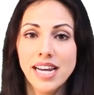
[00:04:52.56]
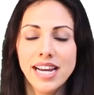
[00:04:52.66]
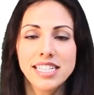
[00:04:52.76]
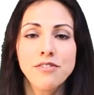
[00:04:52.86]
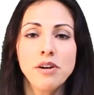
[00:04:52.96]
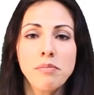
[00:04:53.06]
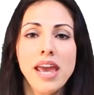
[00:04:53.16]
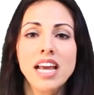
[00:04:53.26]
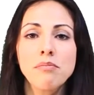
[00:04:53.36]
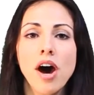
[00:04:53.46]
Different
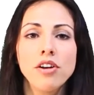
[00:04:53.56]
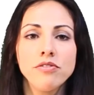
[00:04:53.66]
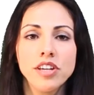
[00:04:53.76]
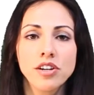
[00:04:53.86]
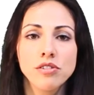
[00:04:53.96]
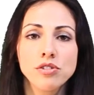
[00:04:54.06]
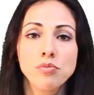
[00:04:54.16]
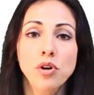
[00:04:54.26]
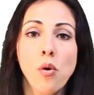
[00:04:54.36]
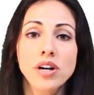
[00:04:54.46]
make and model vehicles
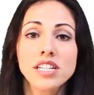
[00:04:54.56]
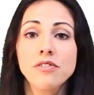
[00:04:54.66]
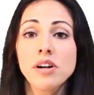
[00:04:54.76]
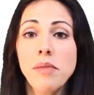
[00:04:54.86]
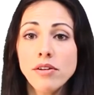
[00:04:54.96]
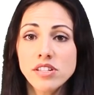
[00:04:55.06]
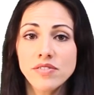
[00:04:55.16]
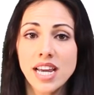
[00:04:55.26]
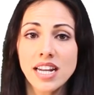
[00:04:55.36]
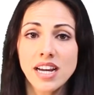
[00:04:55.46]
record different amounts of
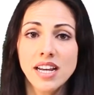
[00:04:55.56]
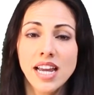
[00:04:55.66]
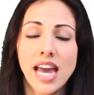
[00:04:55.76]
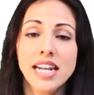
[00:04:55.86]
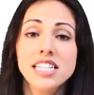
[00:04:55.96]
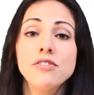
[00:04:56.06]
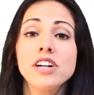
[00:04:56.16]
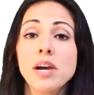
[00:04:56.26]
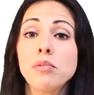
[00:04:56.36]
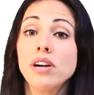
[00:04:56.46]
data and a different
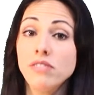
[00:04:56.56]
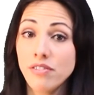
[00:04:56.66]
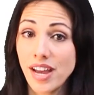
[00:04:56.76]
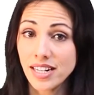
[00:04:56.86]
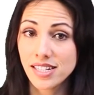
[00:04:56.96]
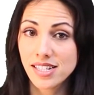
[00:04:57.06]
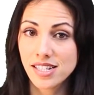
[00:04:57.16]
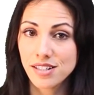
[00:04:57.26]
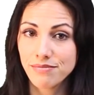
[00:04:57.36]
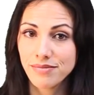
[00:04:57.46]
number of
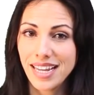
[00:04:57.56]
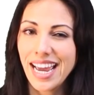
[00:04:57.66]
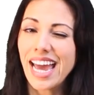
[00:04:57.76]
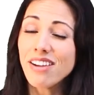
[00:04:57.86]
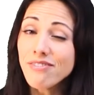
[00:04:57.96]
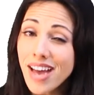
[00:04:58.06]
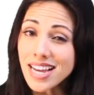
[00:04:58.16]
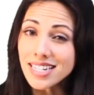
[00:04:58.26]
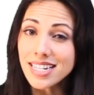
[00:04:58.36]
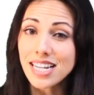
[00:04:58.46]
events. An
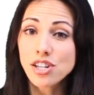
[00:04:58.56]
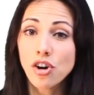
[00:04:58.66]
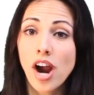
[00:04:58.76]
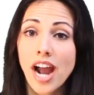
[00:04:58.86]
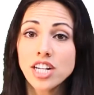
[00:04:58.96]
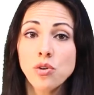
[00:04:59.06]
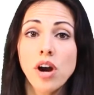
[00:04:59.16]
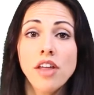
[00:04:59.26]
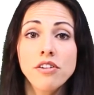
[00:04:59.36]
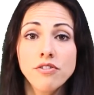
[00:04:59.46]
event is a crash or
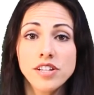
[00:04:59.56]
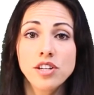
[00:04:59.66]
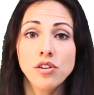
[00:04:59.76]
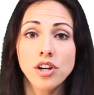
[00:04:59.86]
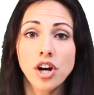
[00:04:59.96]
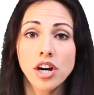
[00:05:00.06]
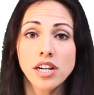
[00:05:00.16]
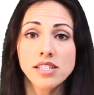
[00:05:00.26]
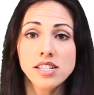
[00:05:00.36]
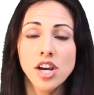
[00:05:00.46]
other physical
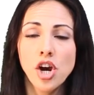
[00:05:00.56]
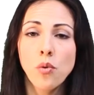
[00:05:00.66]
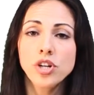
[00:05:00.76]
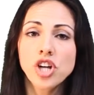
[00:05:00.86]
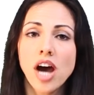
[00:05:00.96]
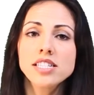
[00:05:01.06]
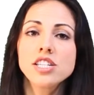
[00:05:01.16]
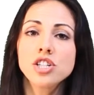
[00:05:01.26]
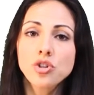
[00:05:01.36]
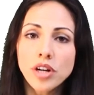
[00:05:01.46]
occurrence which causes
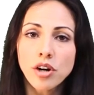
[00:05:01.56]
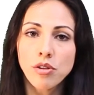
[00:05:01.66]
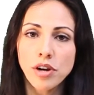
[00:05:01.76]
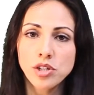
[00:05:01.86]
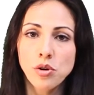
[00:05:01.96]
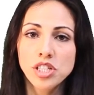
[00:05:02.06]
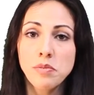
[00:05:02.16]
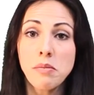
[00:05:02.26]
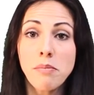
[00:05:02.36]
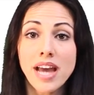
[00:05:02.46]
a trigger threshold to
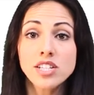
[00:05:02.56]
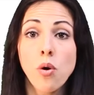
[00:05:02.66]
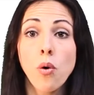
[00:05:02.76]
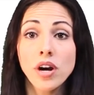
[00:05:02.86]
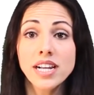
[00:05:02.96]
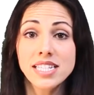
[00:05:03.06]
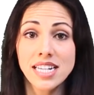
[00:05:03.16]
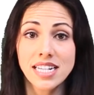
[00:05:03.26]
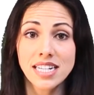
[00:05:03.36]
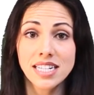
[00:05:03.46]
be met or
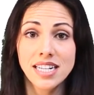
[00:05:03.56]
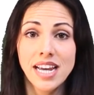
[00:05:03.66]
exceeded.